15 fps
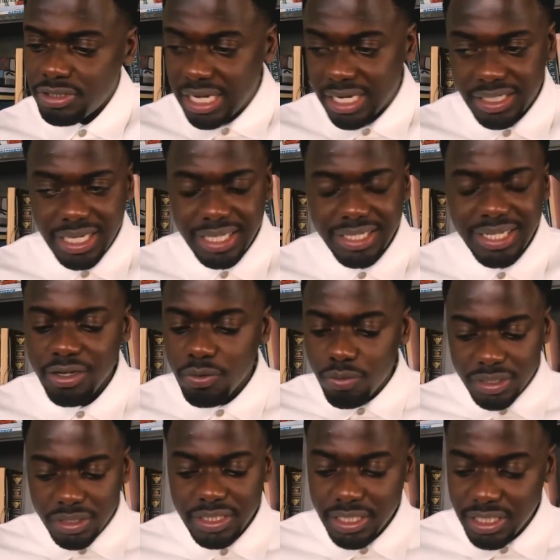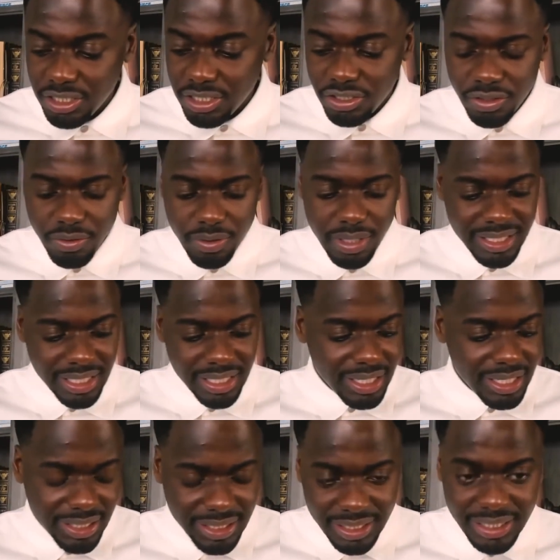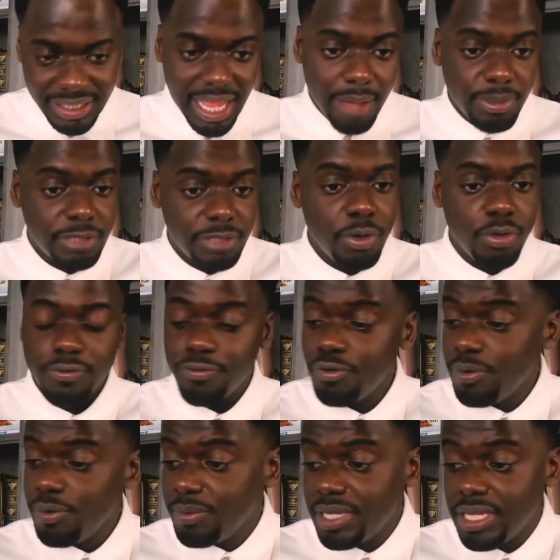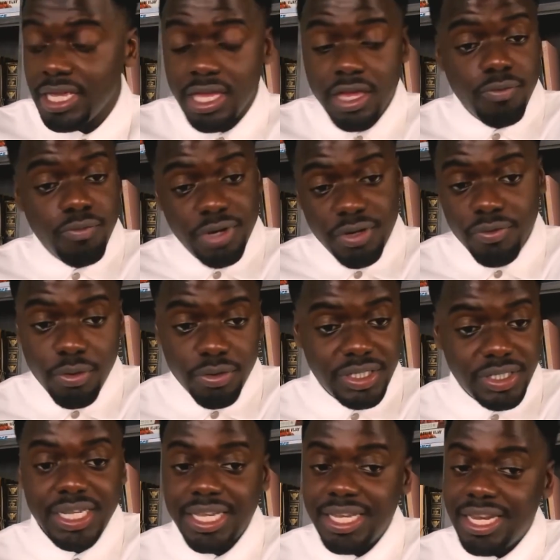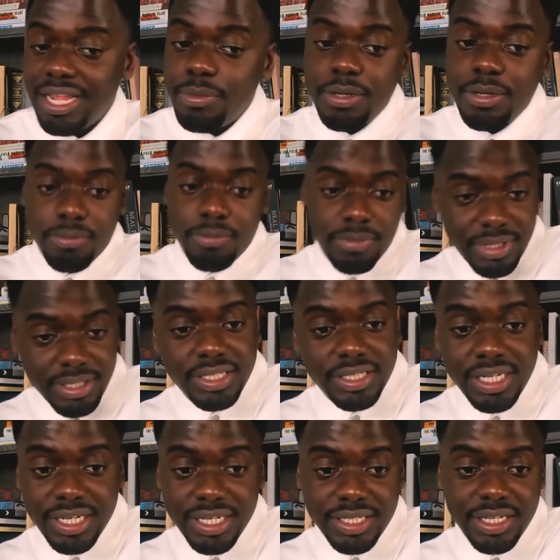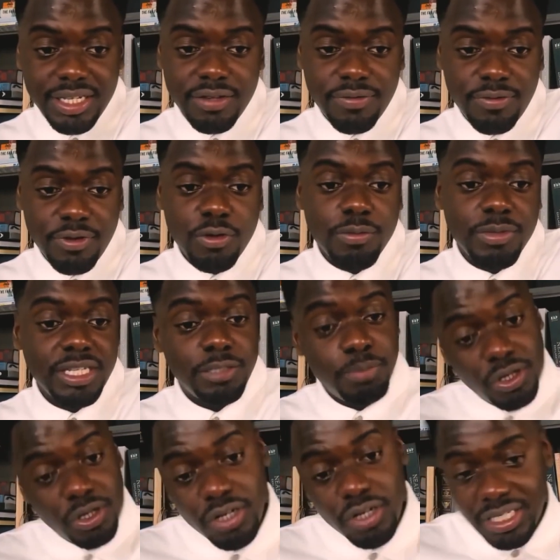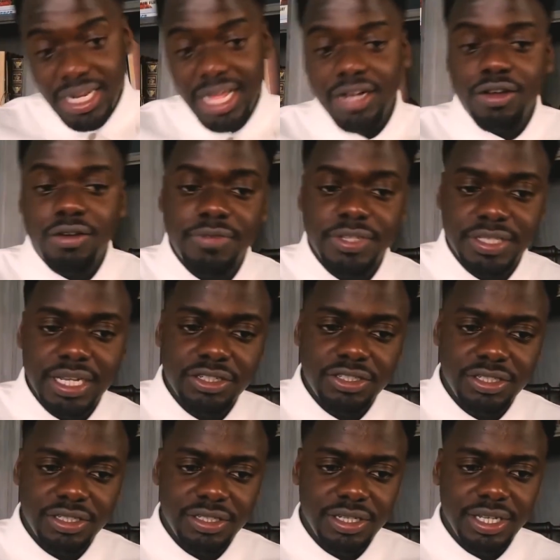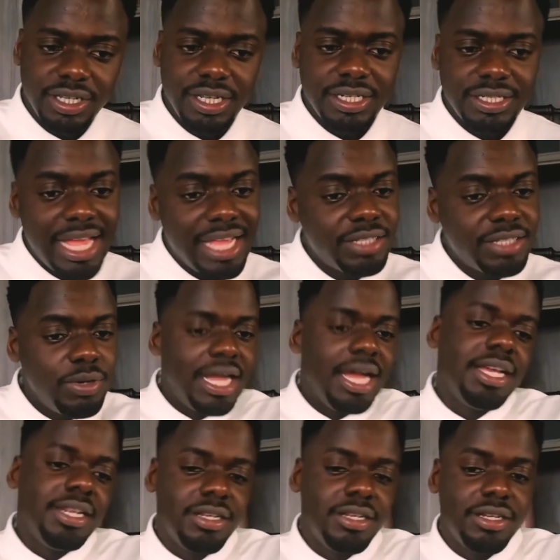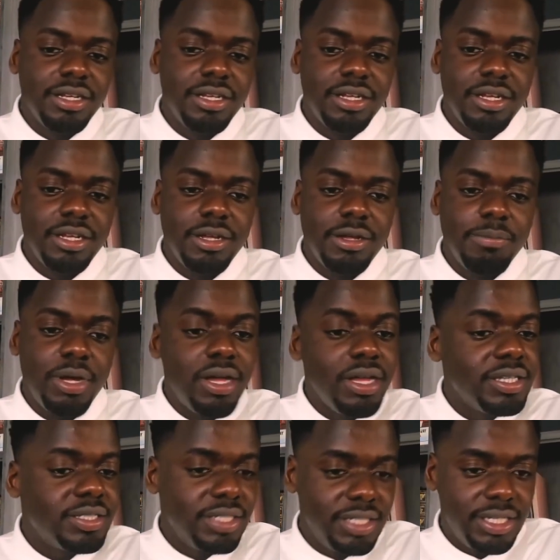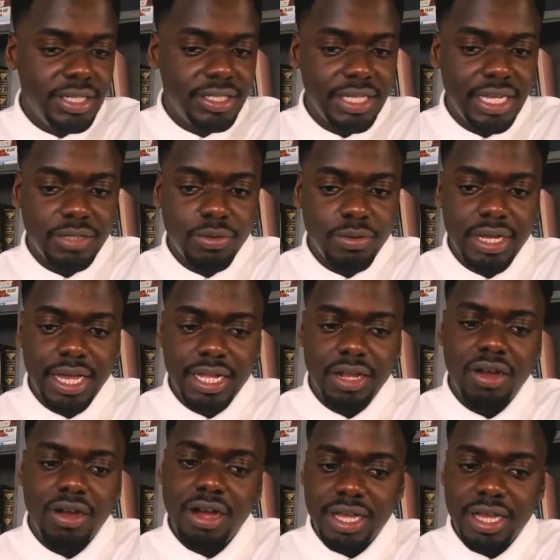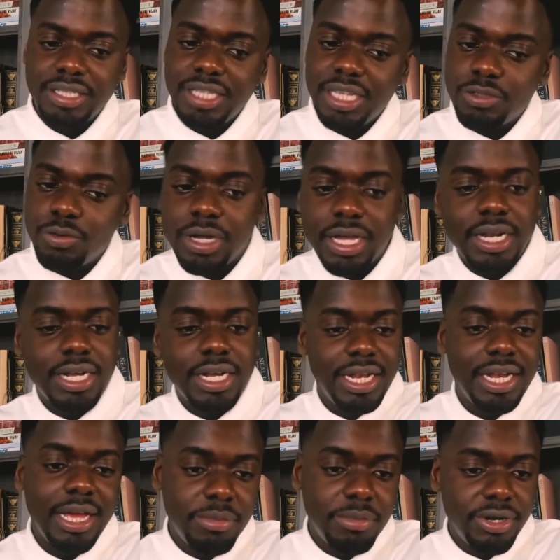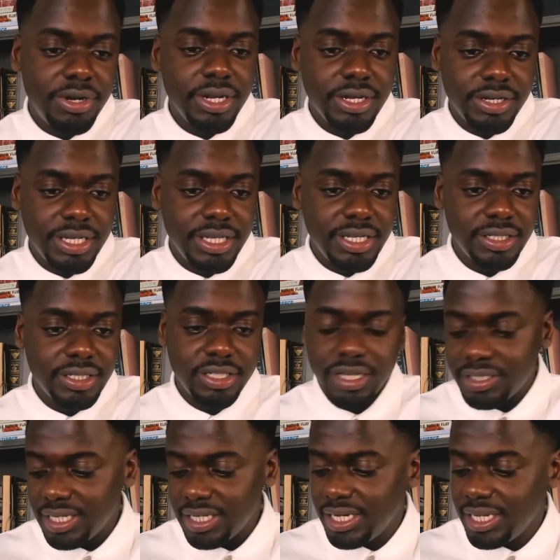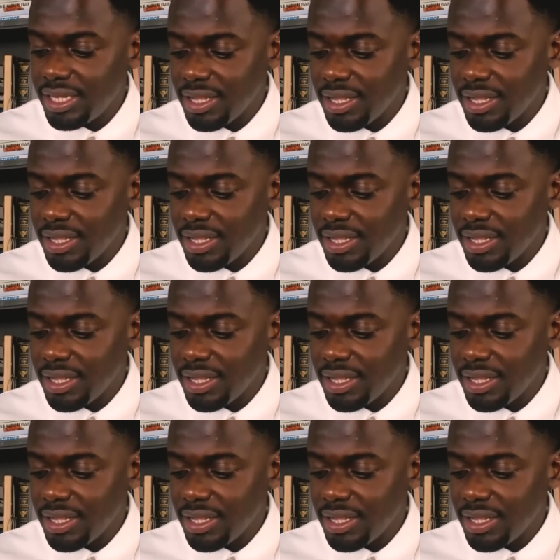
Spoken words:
sat down and go, what's the issue? And I said, yeah, this is that. And we spoke it through and we rewrote the scene, and the scene that's in the film is because of that conversation. That's what kind of person he is. That's what kind of artist. That's what kind of collaborator he is. Do you know what I'm saying?